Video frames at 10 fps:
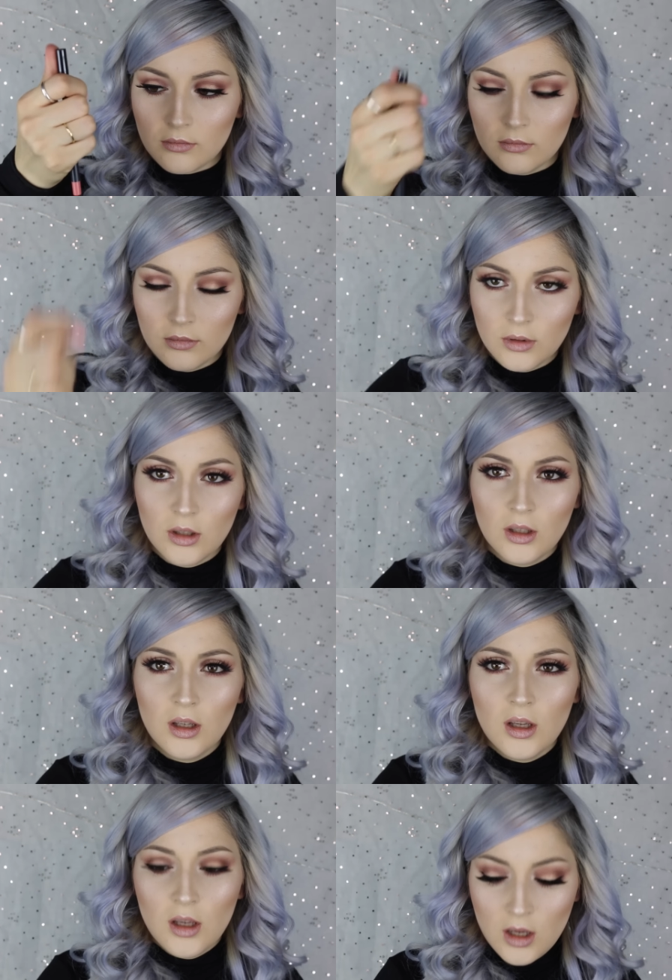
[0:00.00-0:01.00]
you
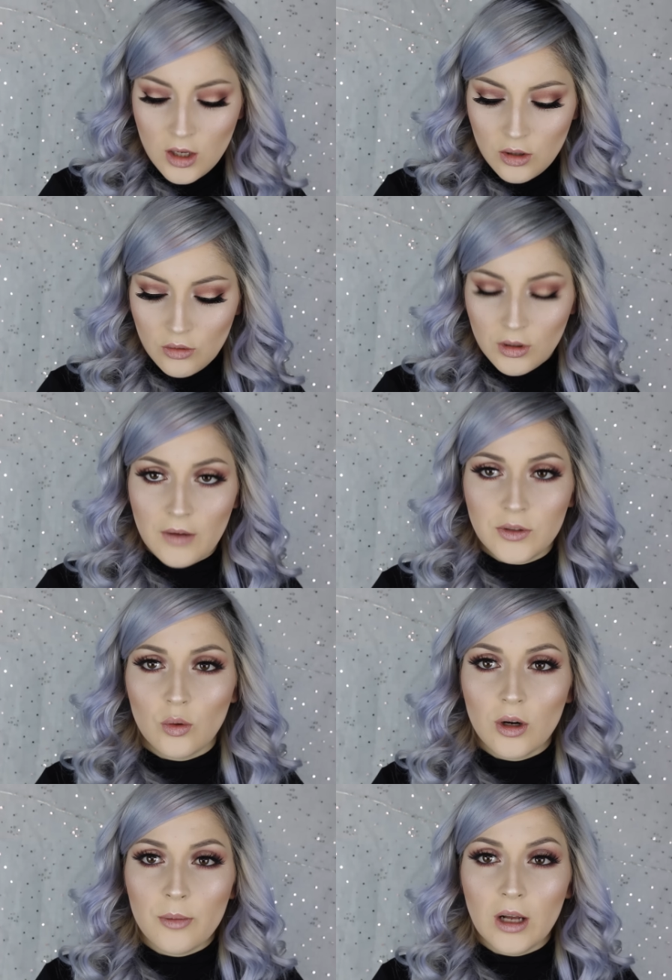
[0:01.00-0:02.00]
don't really have to
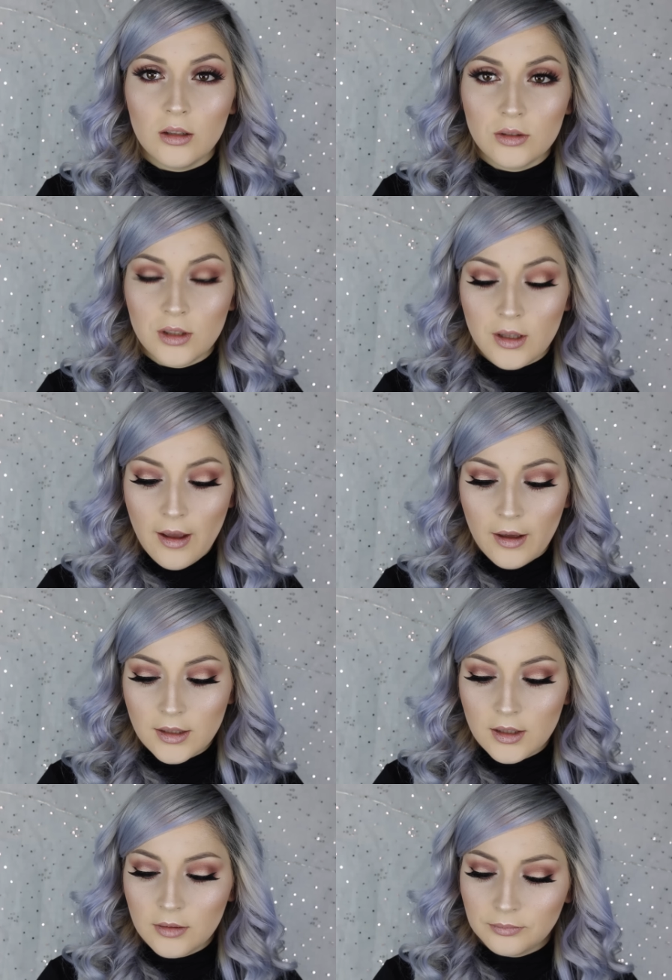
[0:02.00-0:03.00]
worry about losing that.